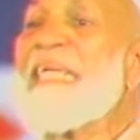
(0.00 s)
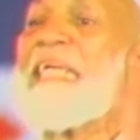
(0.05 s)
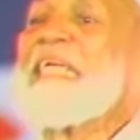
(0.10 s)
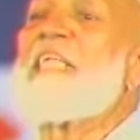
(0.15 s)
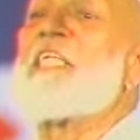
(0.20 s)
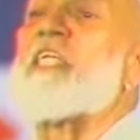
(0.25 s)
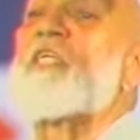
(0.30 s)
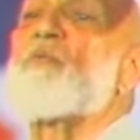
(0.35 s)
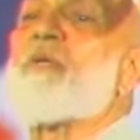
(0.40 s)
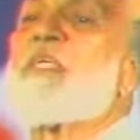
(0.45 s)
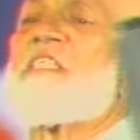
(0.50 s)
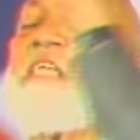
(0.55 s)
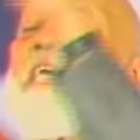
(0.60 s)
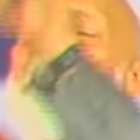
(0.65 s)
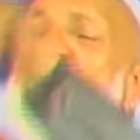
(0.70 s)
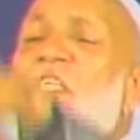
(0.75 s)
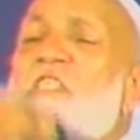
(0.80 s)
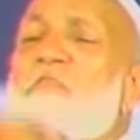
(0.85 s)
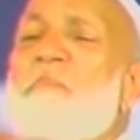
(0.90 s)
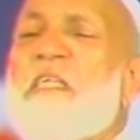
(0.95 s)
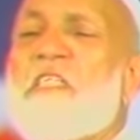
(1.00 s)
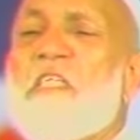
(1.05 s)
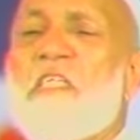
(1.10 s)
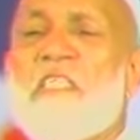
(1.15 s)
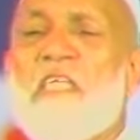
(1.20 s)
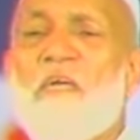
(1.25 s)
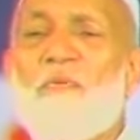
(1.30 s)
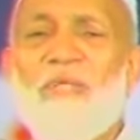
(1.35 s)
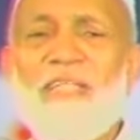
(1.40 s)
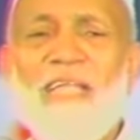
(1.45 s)
He it is who has sent his
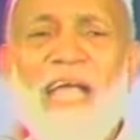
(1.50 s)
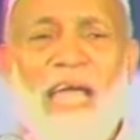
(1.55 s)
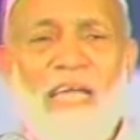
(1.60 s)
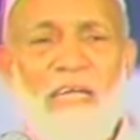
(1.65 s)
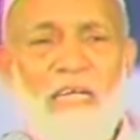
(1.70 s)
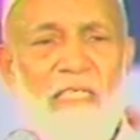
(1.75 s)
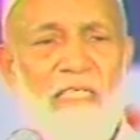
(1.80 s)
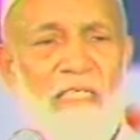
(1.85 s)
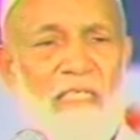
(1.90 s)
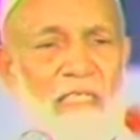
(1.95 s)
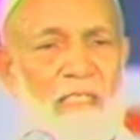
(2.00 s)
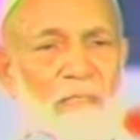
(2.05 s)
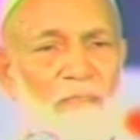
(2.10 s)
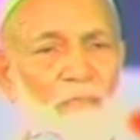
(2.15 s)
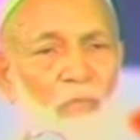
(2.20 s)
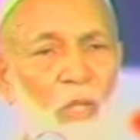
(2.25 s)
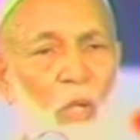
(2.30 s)
messenger with guidance,